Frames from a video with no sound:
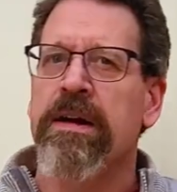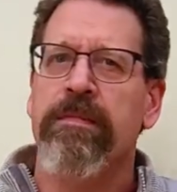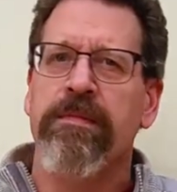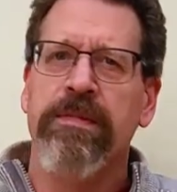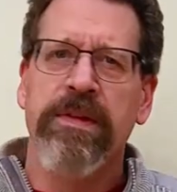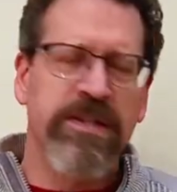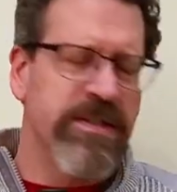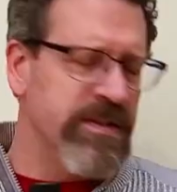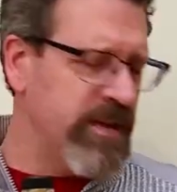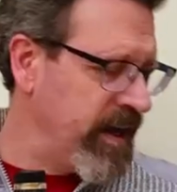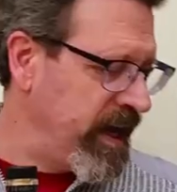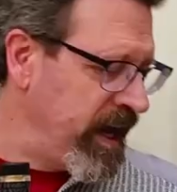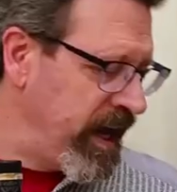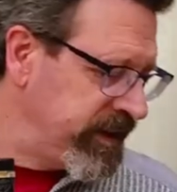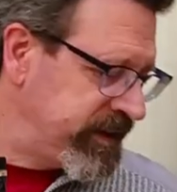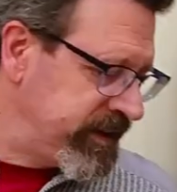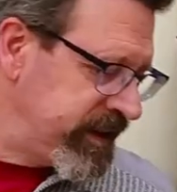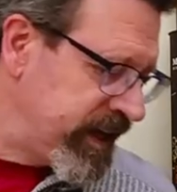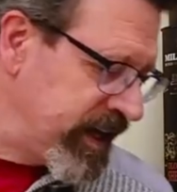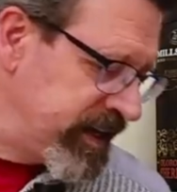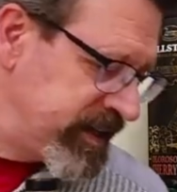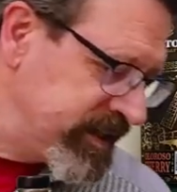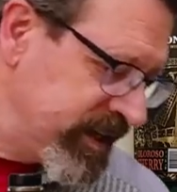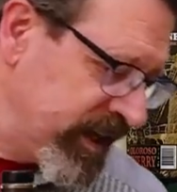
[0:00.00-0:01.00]
These are the eight
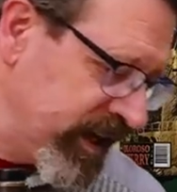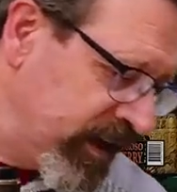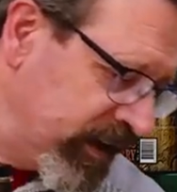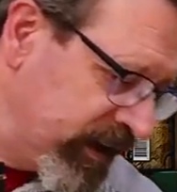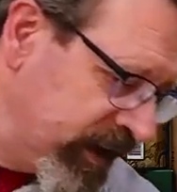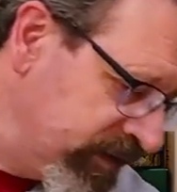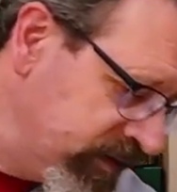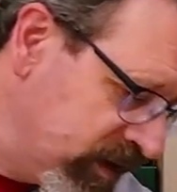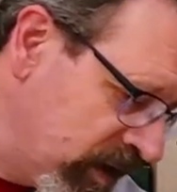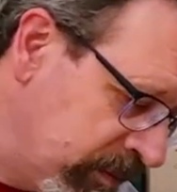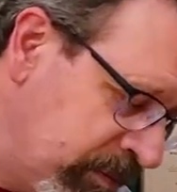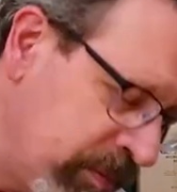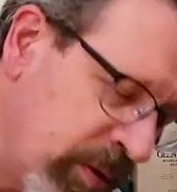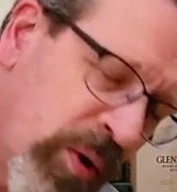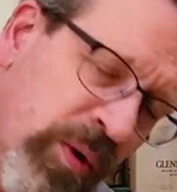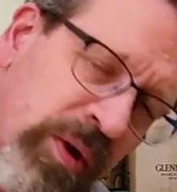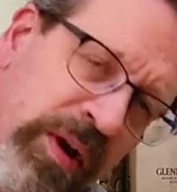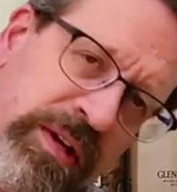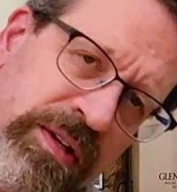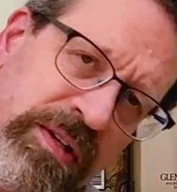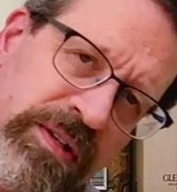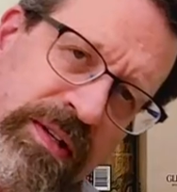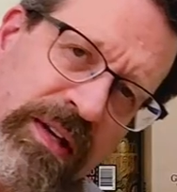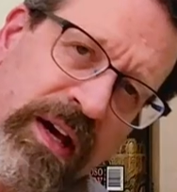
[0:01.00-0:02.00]
that I said. I'll give you a
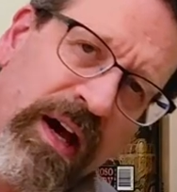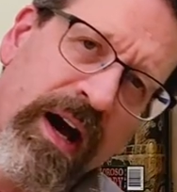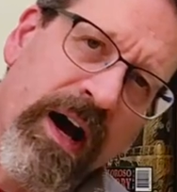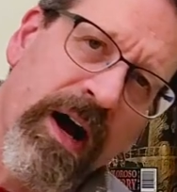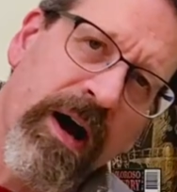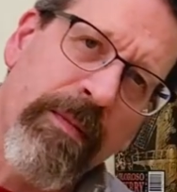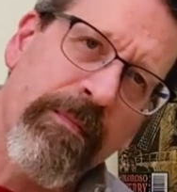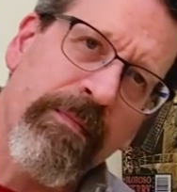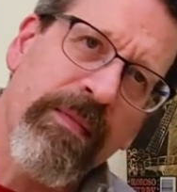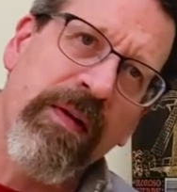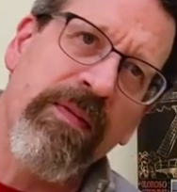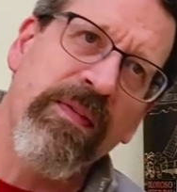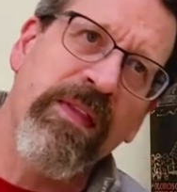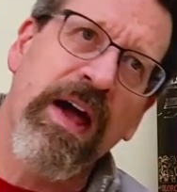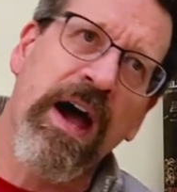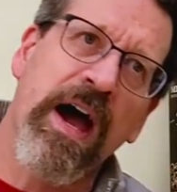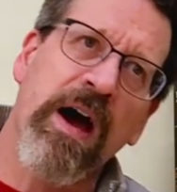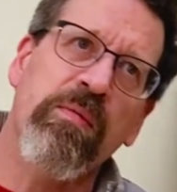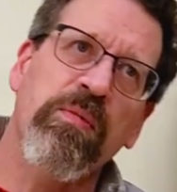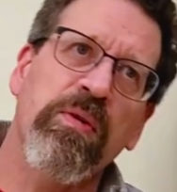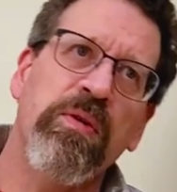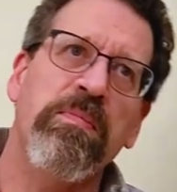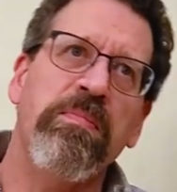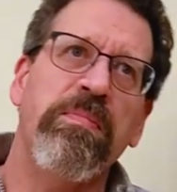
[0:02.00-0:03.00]
bonus, and
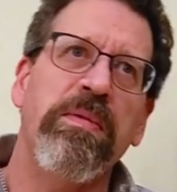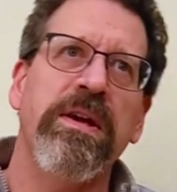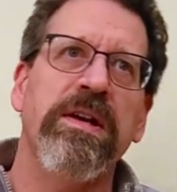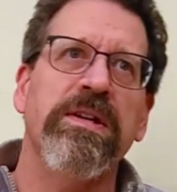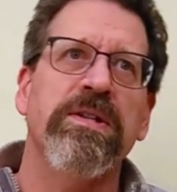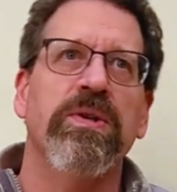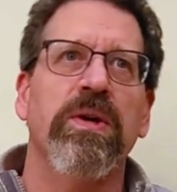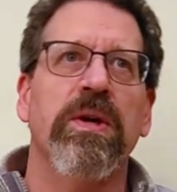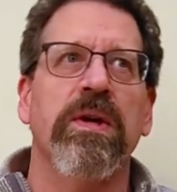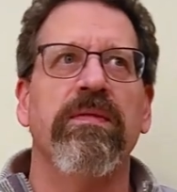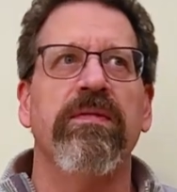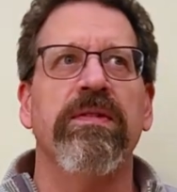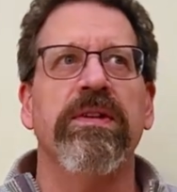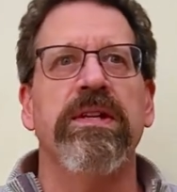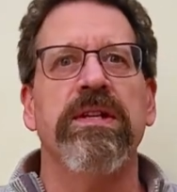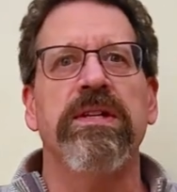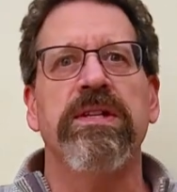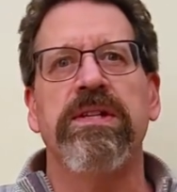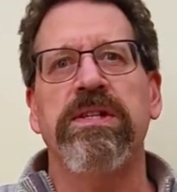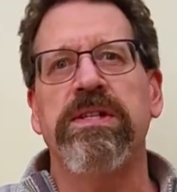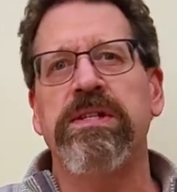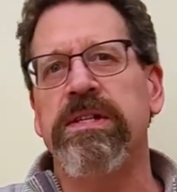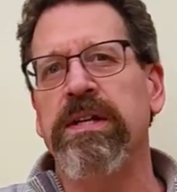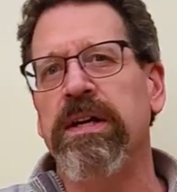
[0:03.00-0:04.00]
that would be sort of a
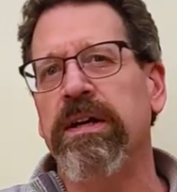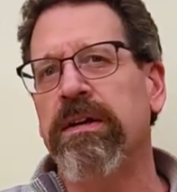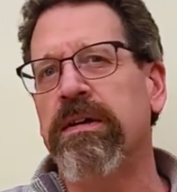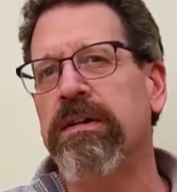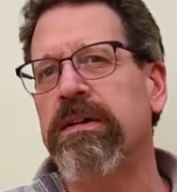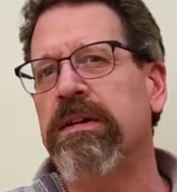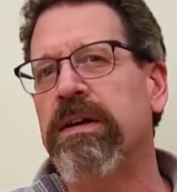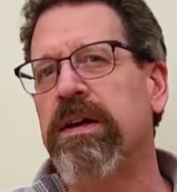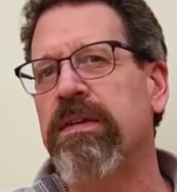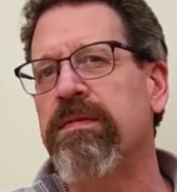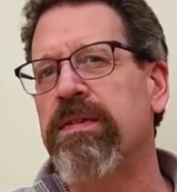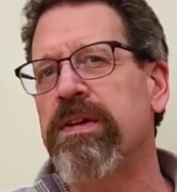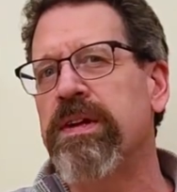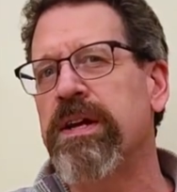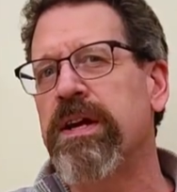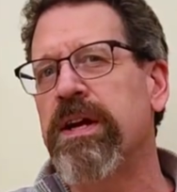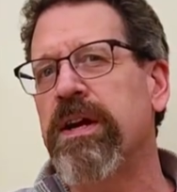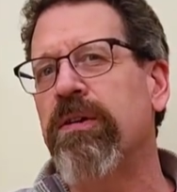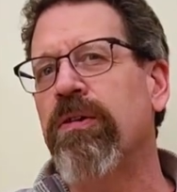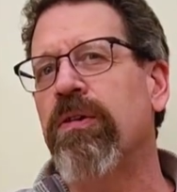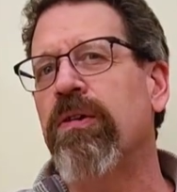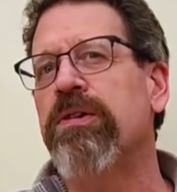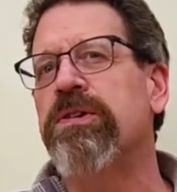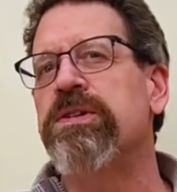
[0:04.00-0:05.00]
distiller of the
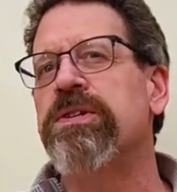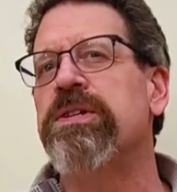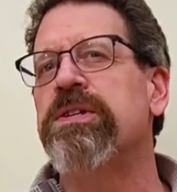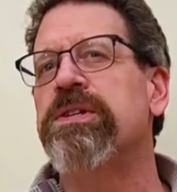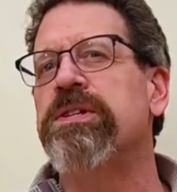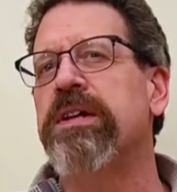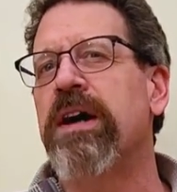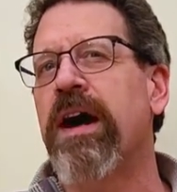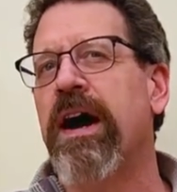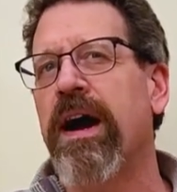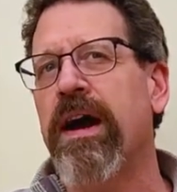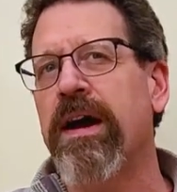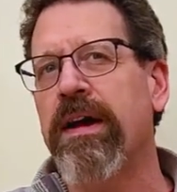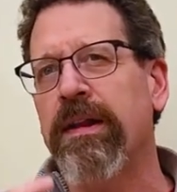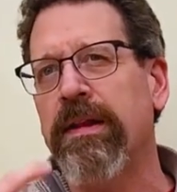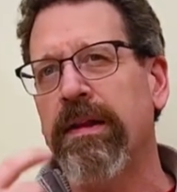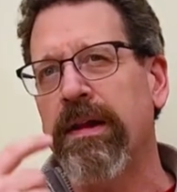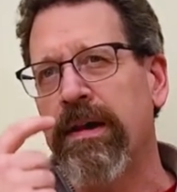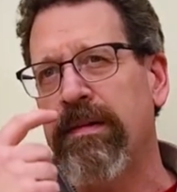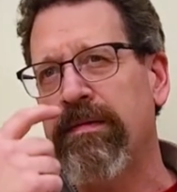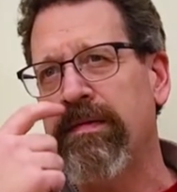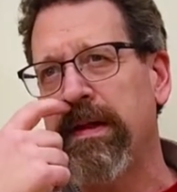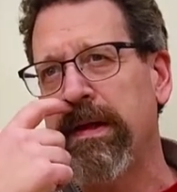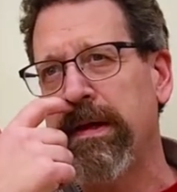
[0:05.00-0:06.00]
year or a style
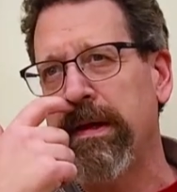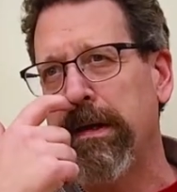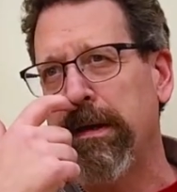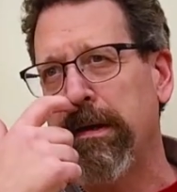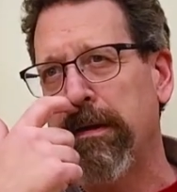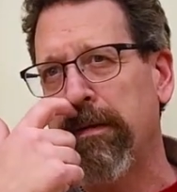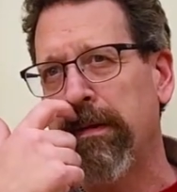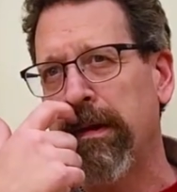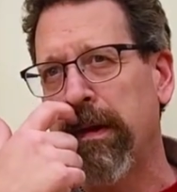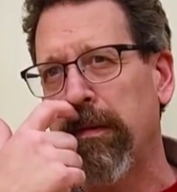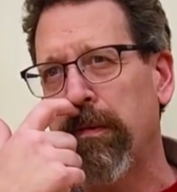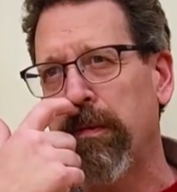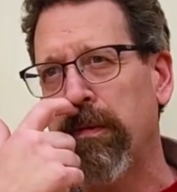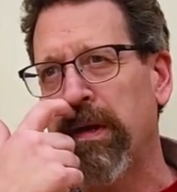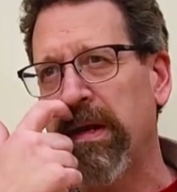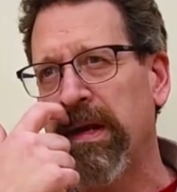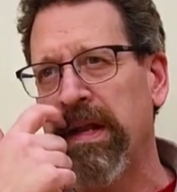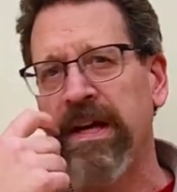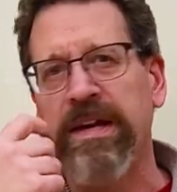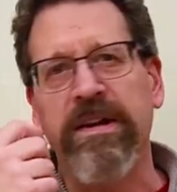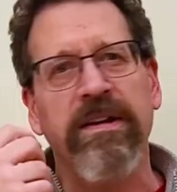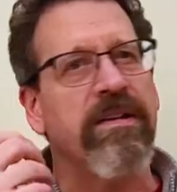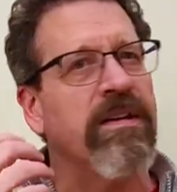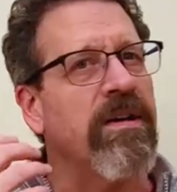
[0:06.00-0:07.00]
of the year that
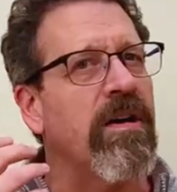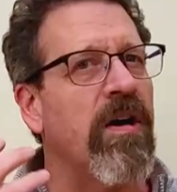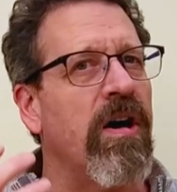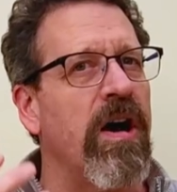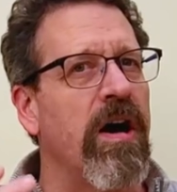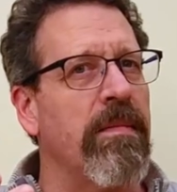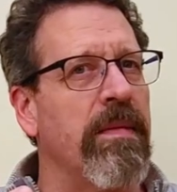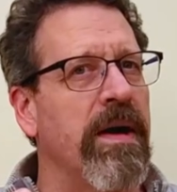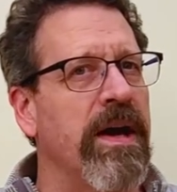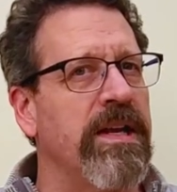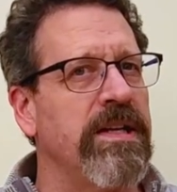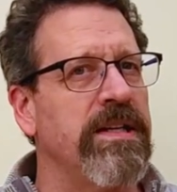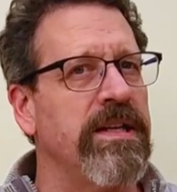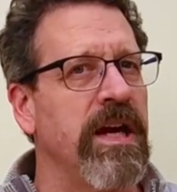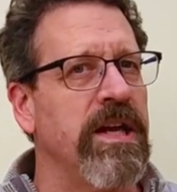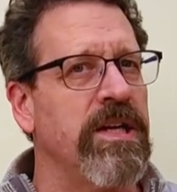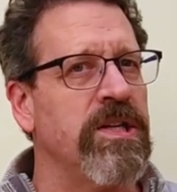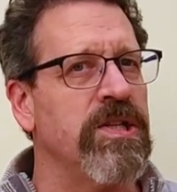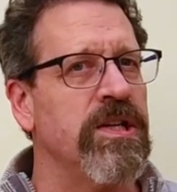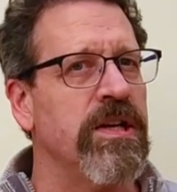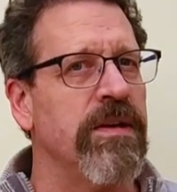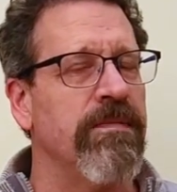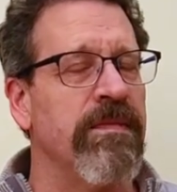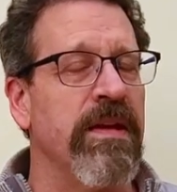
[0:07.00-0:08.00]
really caught my
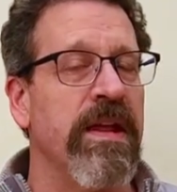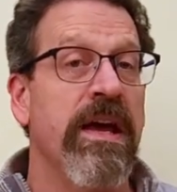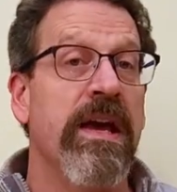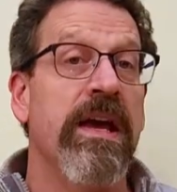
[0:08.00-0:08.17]
attention.